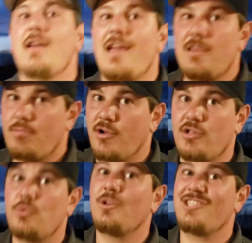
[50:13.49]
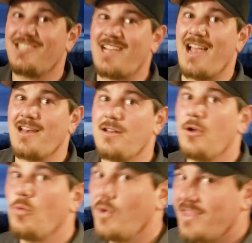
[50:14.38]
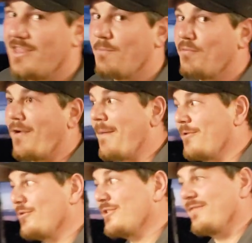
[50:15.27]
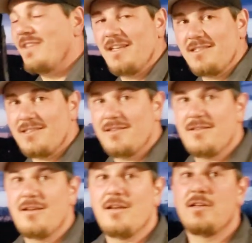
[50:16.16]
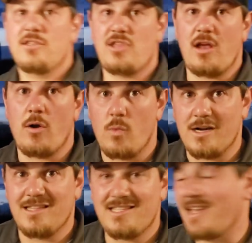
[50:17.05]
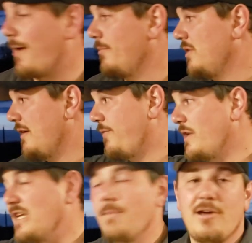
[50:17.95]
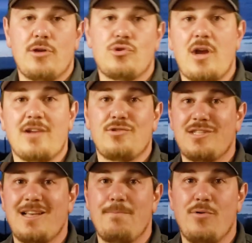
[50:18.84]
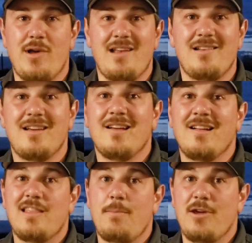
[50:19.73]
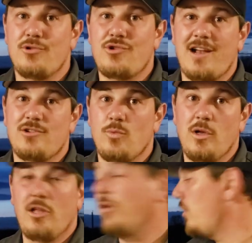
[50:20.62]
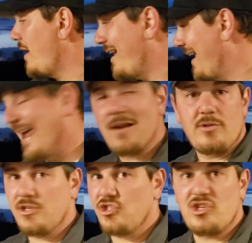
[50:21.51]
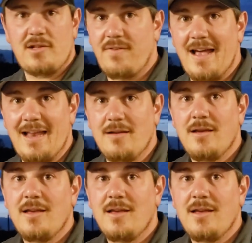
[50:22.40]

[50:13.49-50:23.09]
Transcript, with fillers: And the bridge was designed within the parameters of this. So they are one and the same. If you need a bigger tractor at some point, the bigger tractor will handle this just fine.